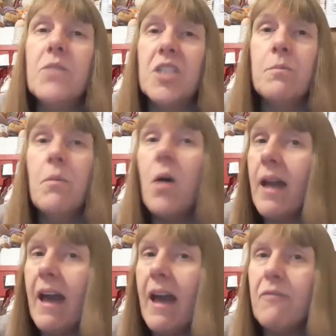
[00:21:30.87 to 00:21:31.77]
just
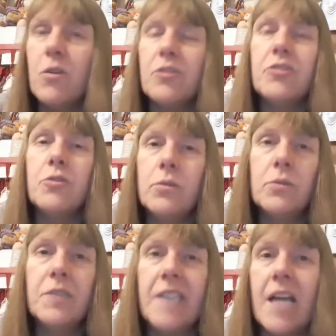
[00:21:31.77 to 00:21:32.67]
might have lost
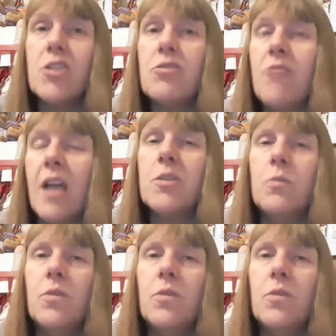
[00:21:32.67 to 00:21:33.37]
all sexual attraction